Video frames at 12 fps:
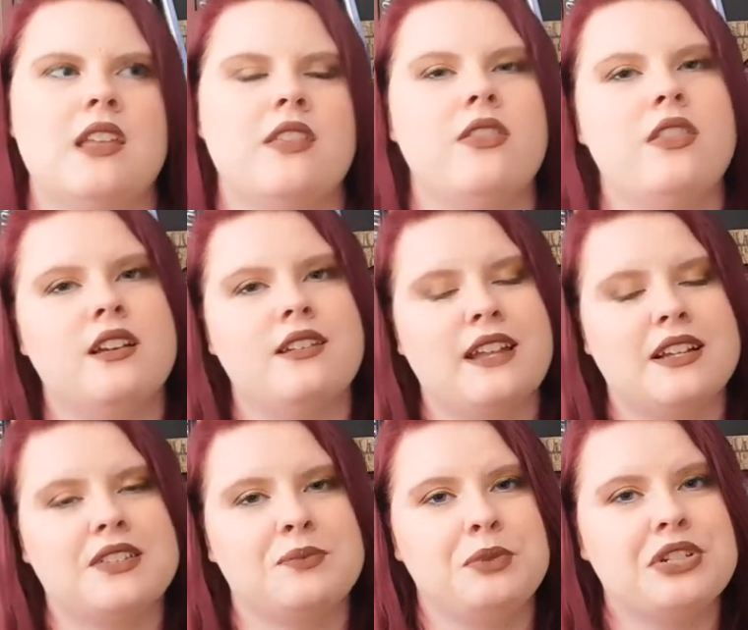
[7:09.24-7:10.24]
The
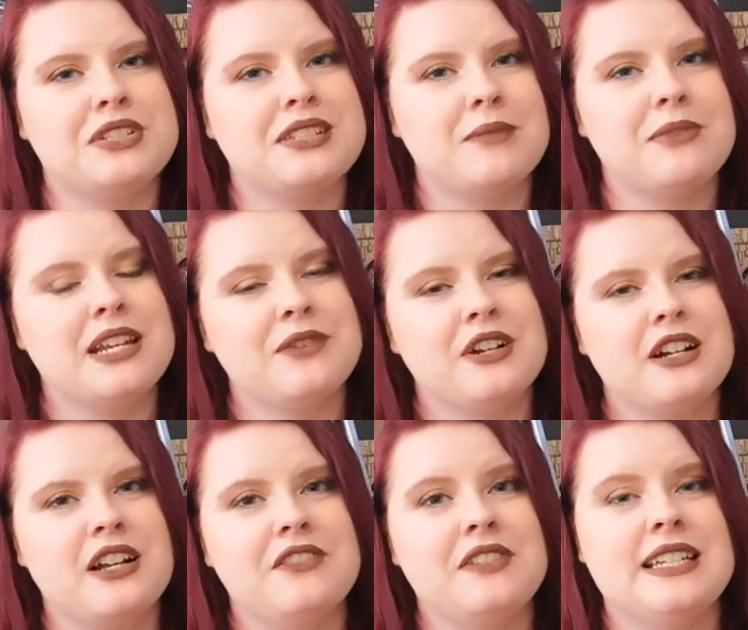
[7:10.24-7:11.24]
next books that I'm getting rid
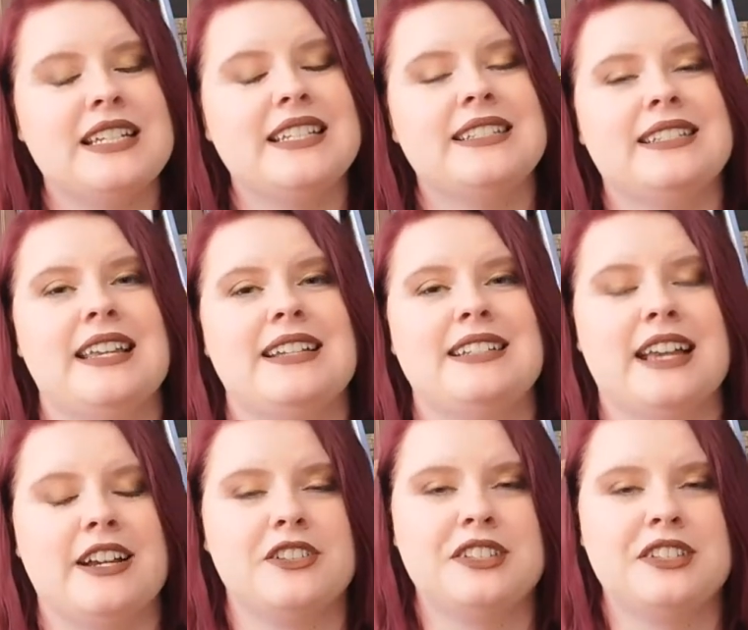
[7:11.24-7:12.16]
of is an entire